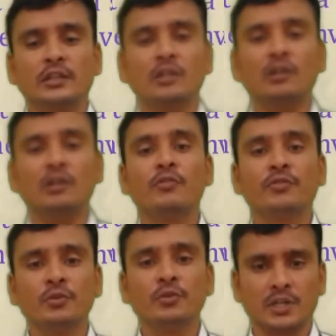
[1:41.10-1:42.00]
the
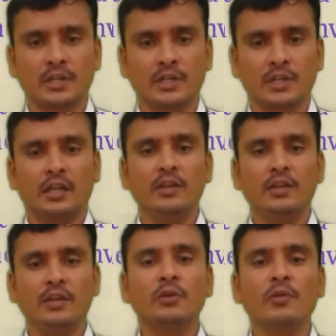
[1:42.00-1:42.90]
future
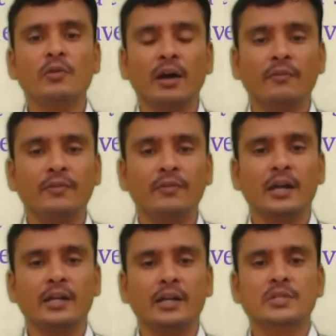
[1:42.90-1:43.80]
if we
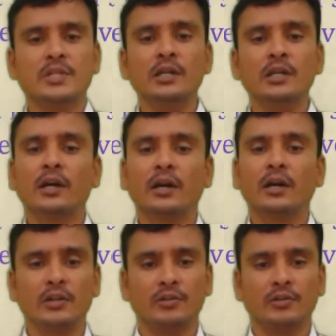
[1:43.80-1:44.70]
are using
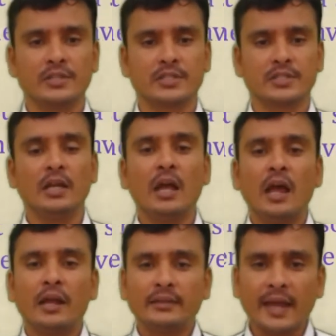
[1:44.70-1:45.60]
continuously.
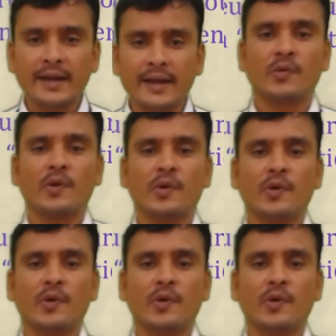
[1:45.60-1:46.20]
That's why